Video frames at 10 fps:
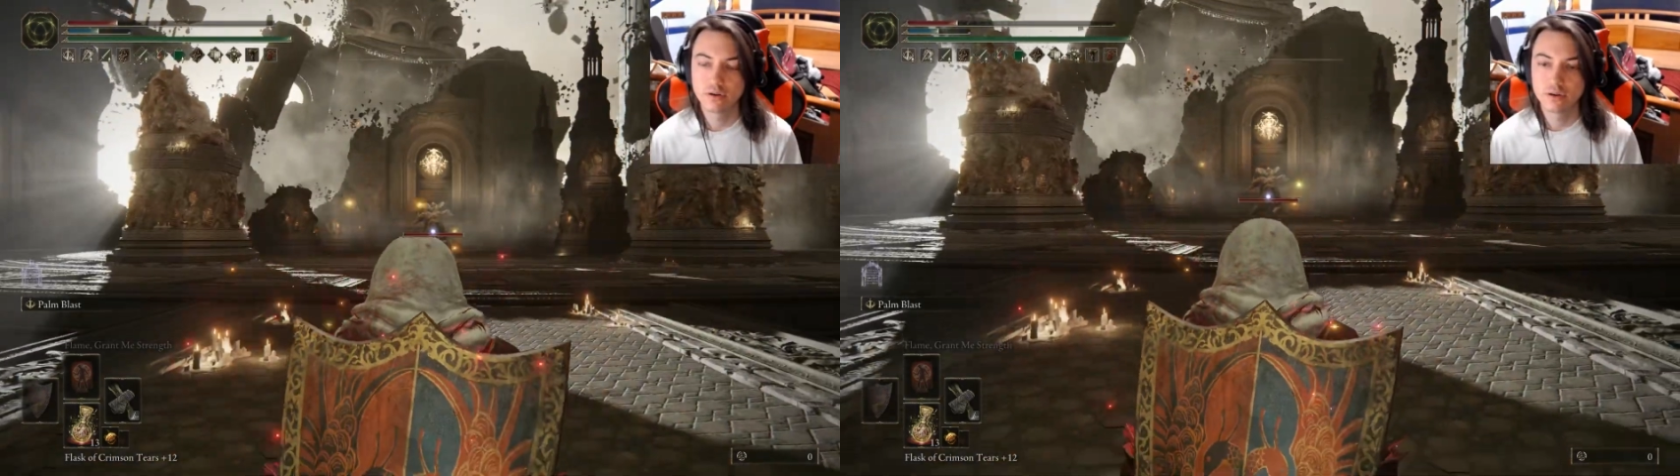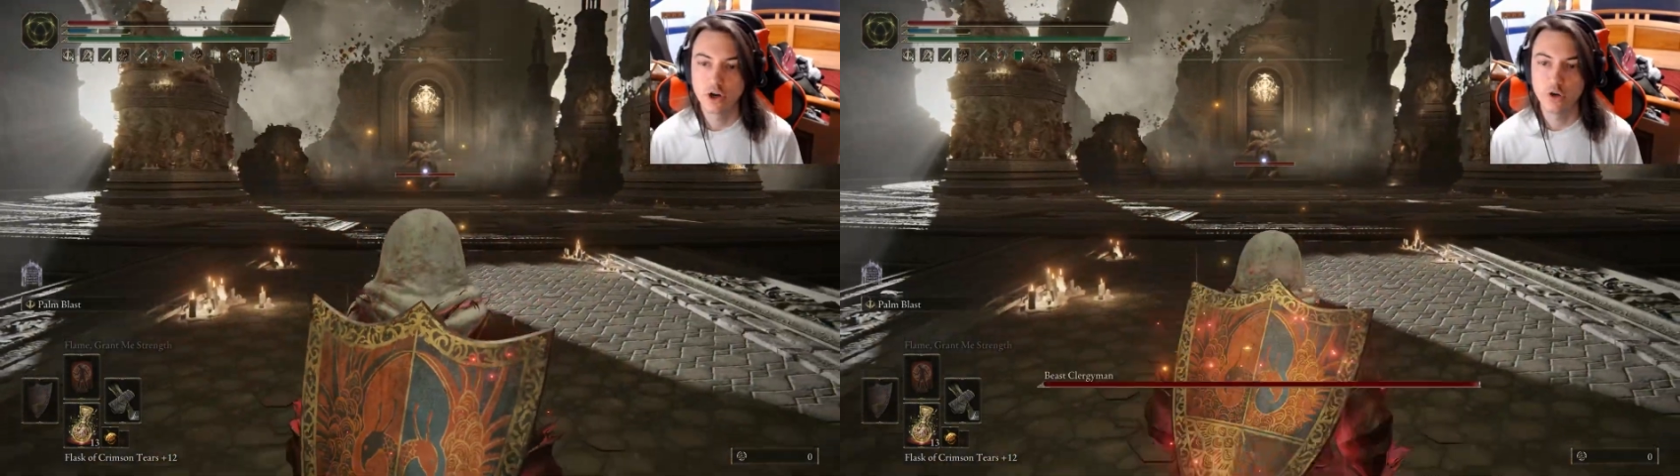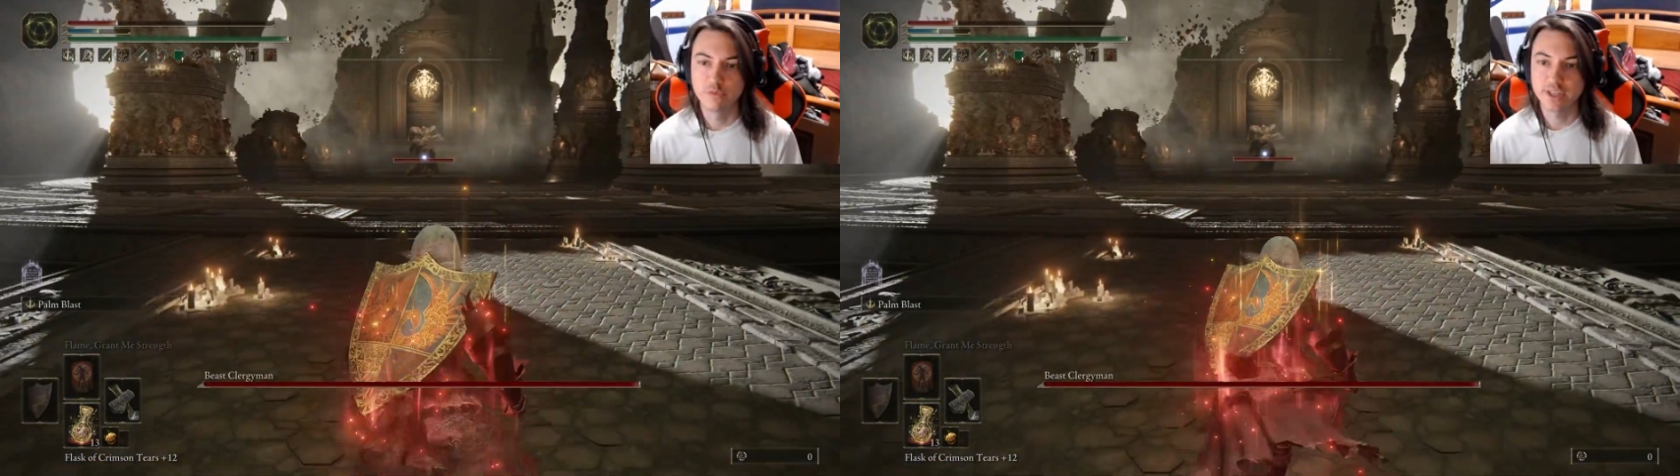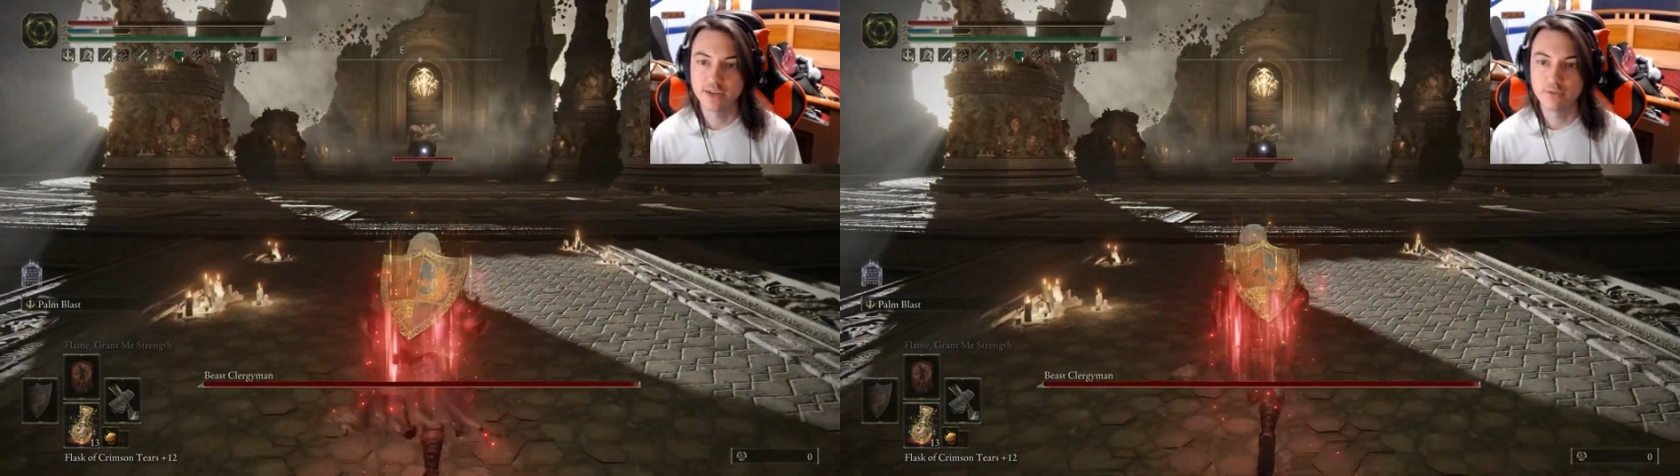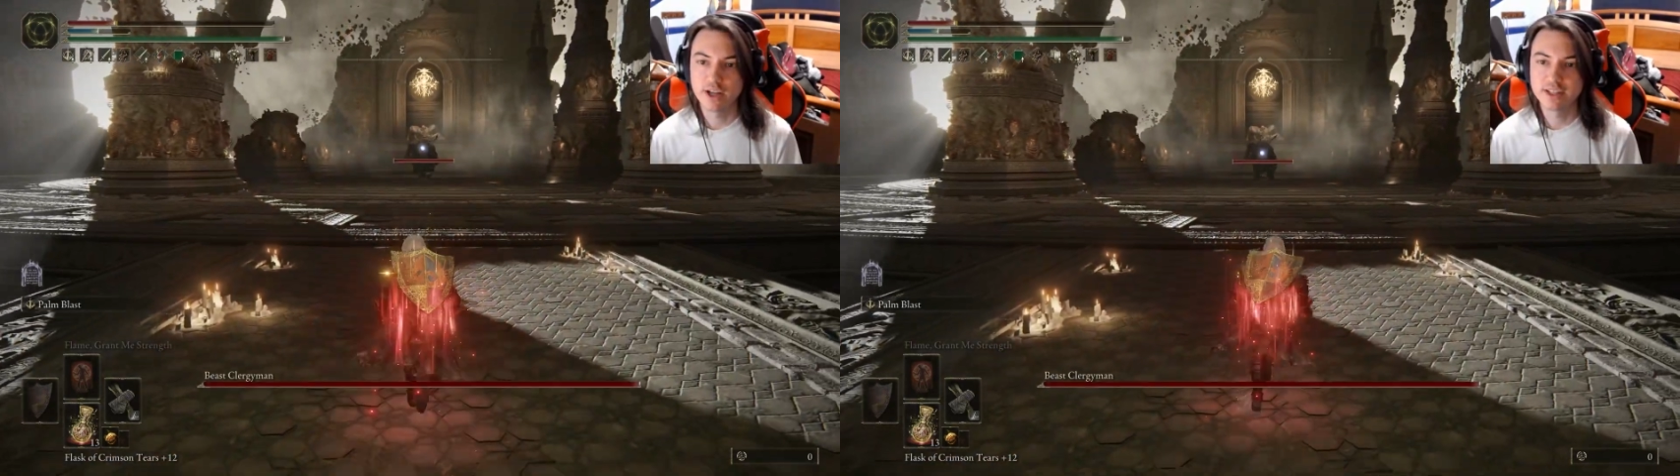Hopefully he
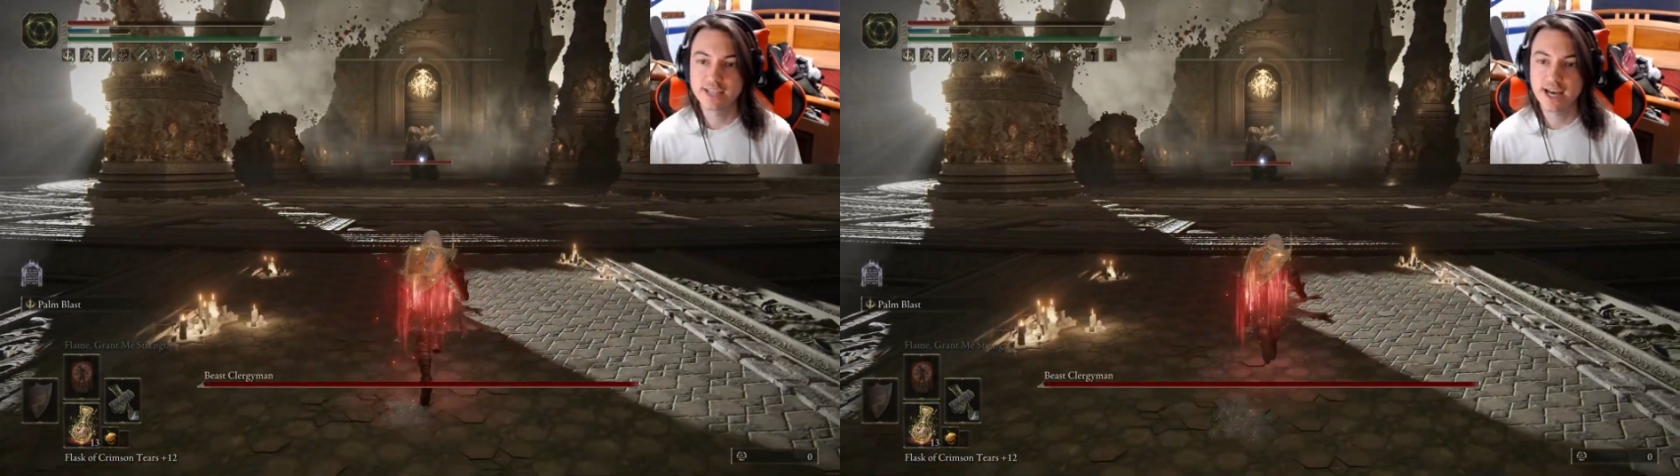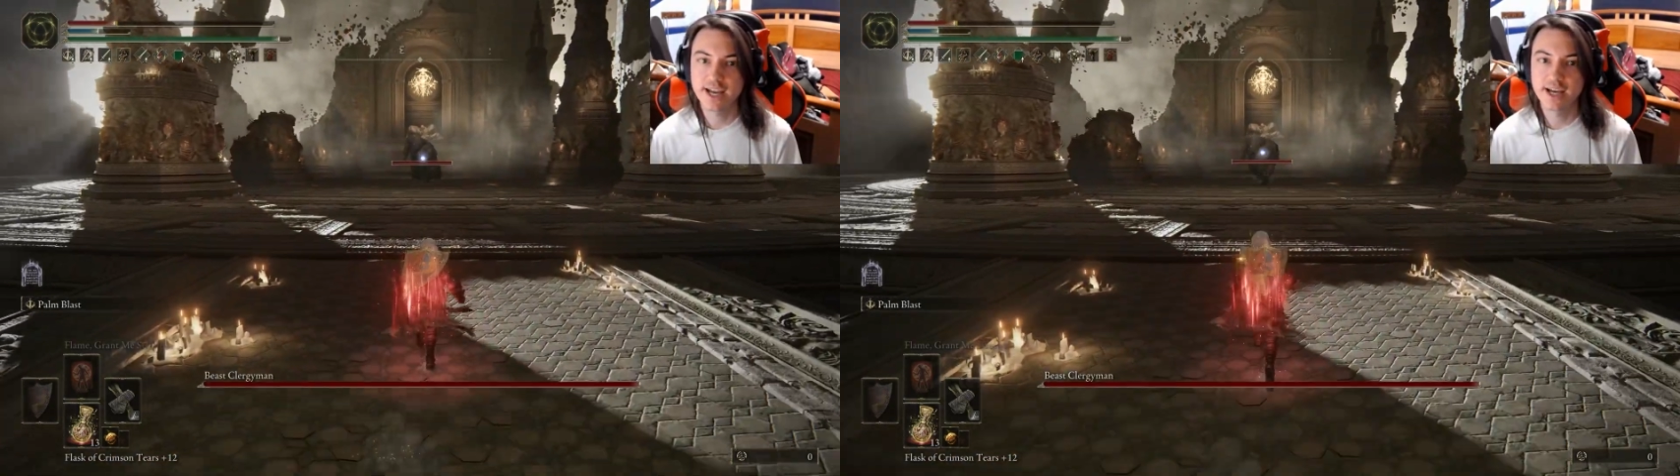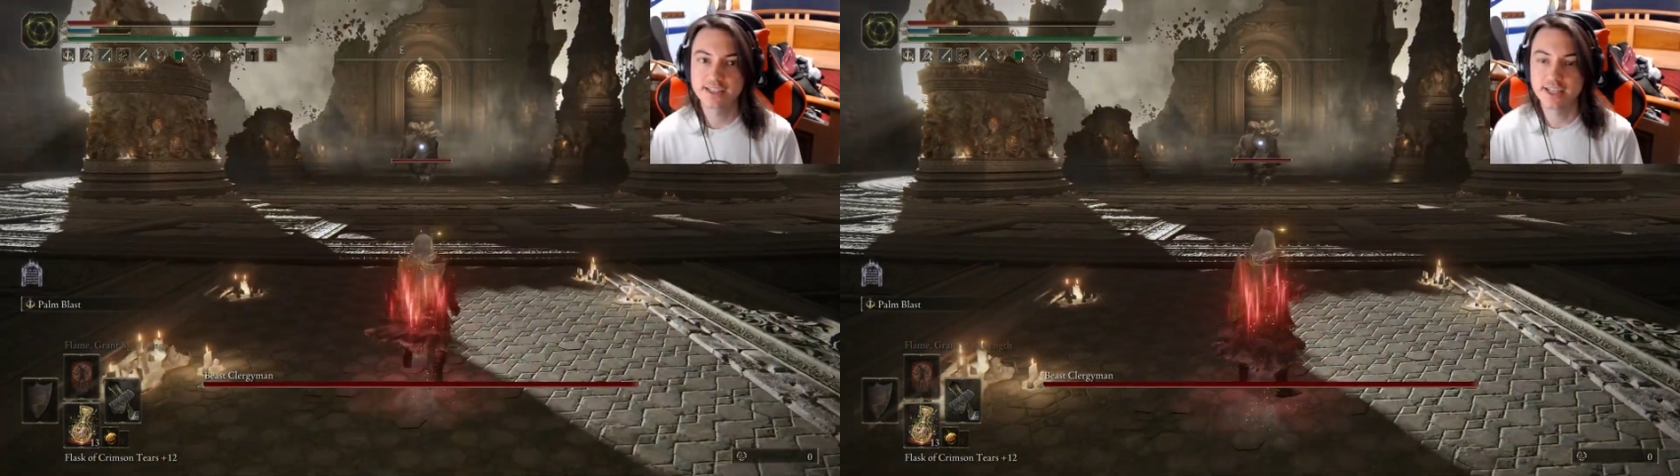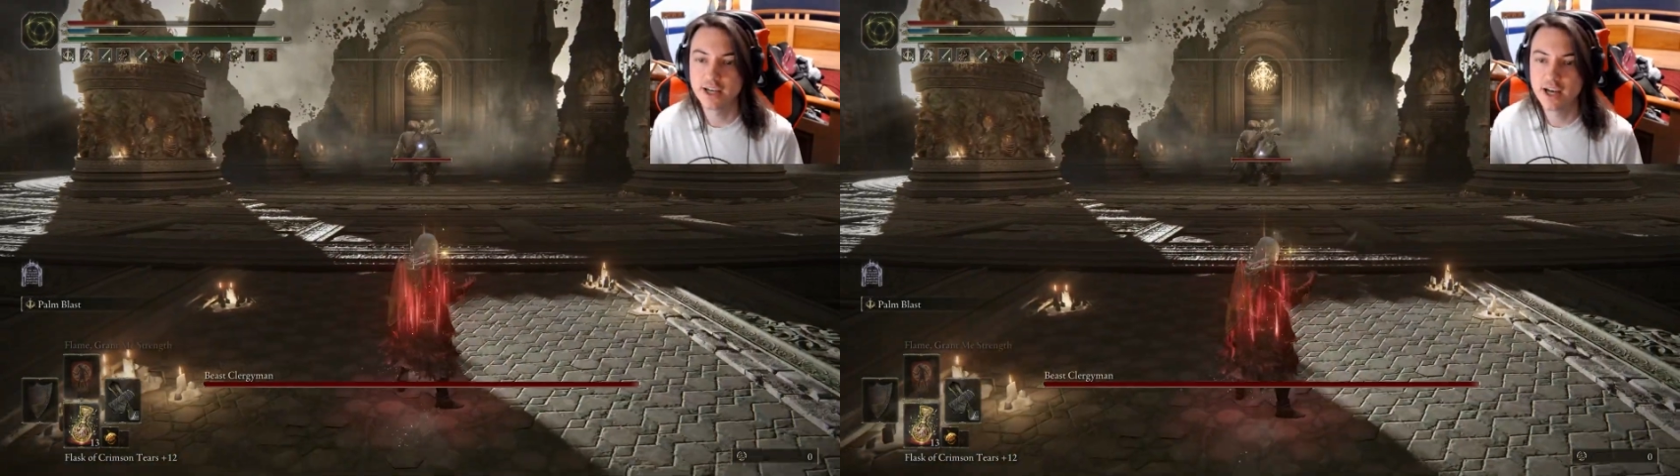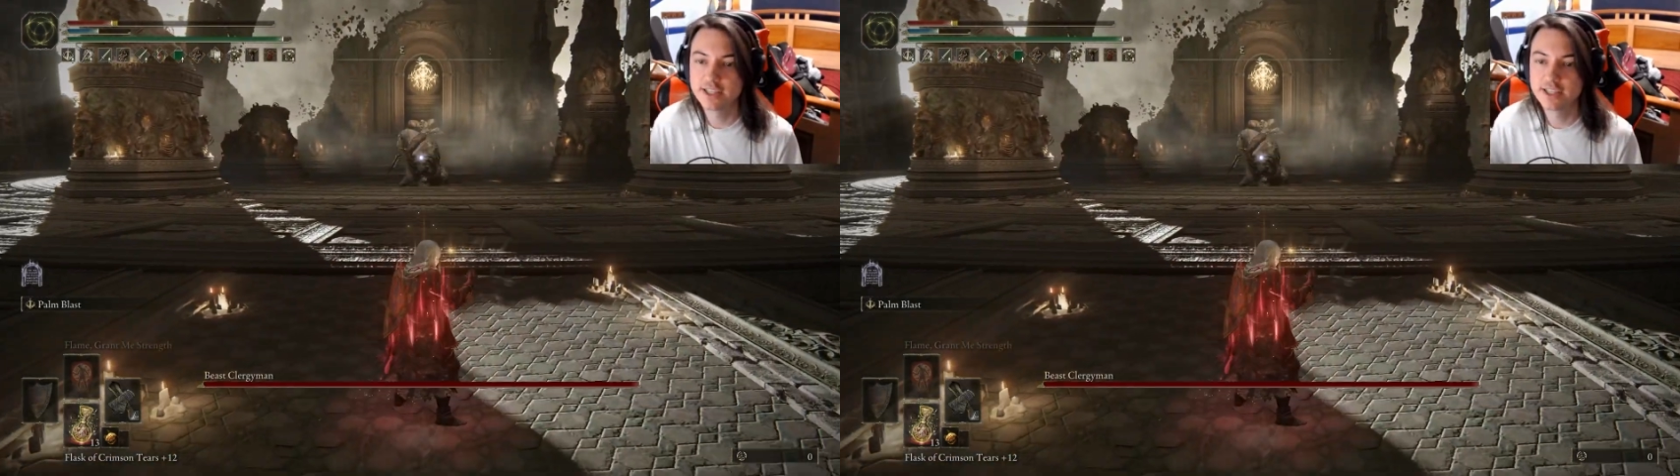runs at us. He does.